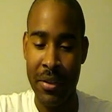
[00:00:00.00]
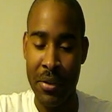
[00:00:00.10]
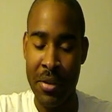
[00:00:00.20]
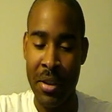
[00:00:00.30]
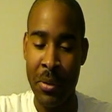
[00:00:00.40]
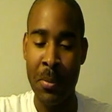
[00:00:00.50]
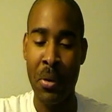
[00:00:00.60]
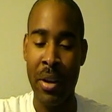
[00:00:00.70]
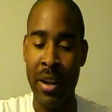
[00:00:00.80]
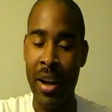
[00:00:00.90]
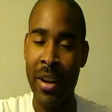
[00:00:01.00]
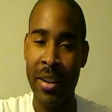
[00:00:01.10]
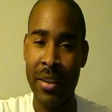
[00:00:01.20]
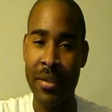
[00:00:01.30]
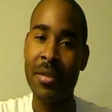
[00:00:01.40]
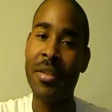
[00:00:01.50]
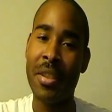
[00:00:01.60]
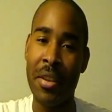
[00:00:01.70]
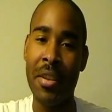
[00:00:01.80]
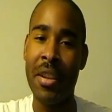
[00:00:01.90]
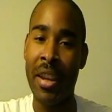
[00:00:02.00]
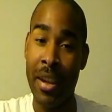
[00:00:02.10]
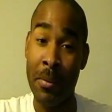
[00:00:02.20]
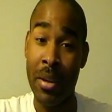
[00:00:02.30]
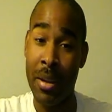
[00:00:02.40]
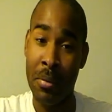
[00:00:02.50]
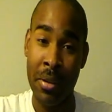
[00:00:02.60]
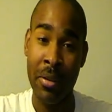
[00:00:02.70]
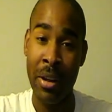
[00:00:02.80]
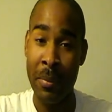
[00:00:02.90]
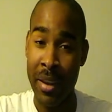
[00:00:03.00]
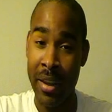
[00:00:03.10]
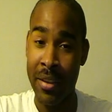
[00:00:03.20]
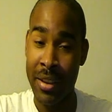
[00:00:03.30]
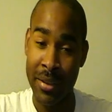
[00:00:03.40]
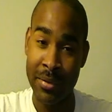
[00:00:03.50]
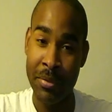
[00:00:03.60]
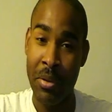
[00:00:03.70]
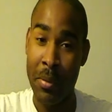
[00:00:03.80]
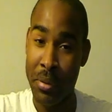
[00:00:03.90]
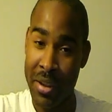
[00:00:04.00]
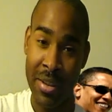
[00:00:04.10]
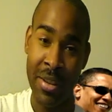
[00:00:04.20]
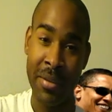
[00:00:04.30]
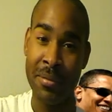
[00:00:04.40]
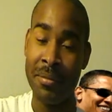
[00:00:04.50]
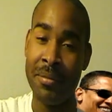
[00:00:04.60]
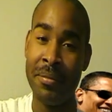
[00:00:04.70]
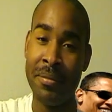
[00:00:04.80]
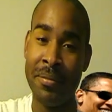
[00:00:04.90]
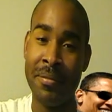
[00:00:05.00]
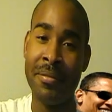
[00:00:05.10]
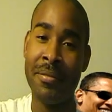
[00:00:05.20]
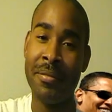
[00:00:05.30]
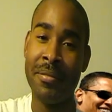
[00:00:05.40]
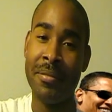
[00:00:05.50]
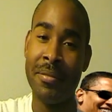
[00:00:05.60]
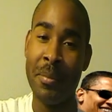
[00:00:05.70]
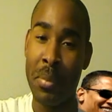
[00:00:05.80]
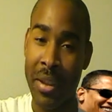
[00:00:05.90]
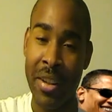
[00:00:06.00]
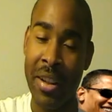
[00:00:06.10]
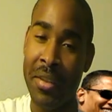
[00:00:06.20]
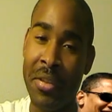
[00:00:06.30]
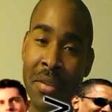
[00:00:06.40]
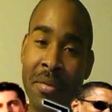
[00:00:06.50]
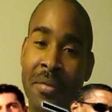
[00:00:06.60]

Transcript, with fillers: There's no one more iconic to the MBA program than the president, Blake Coffin.